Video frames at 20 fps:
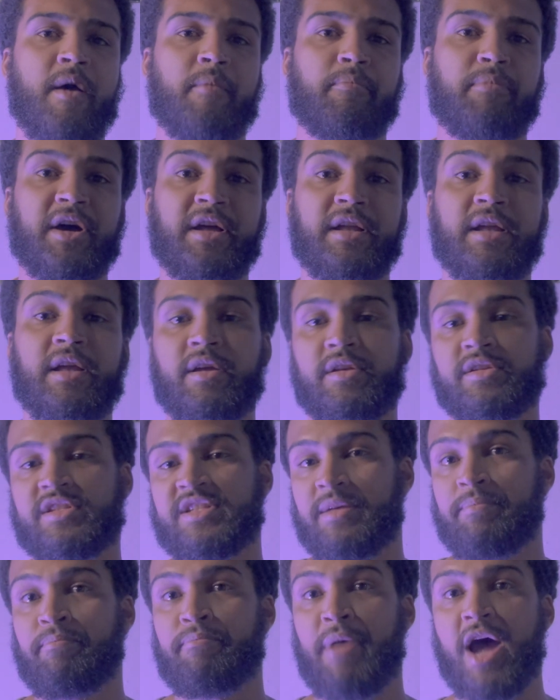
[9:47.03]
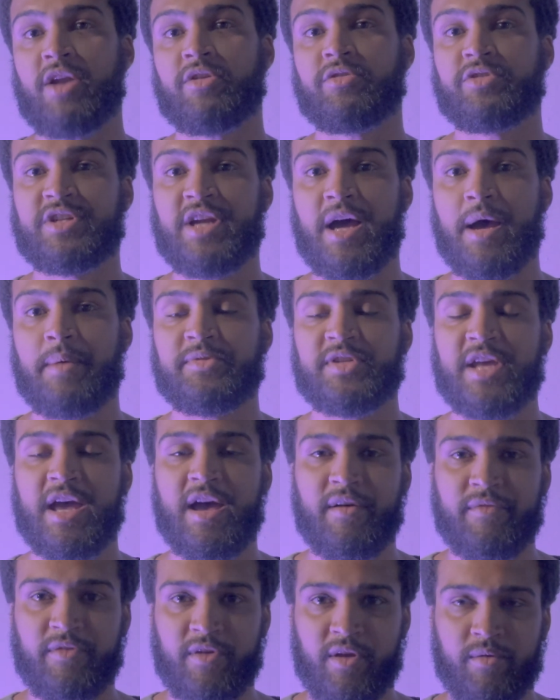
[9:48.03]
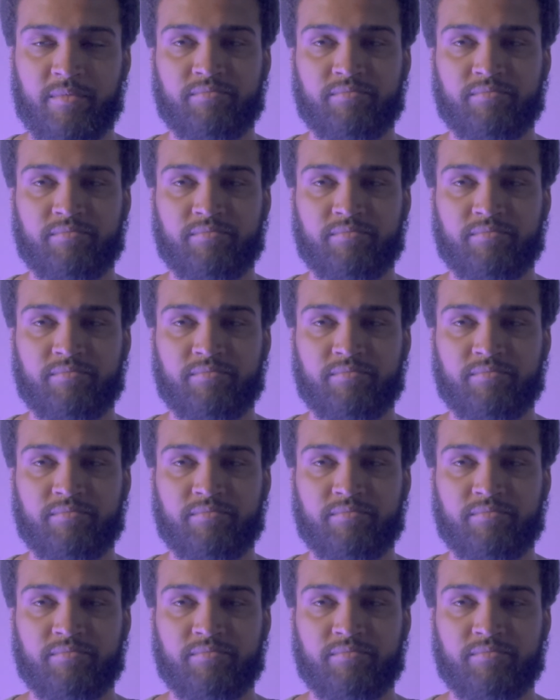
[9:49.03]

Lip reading: but some bottle shops have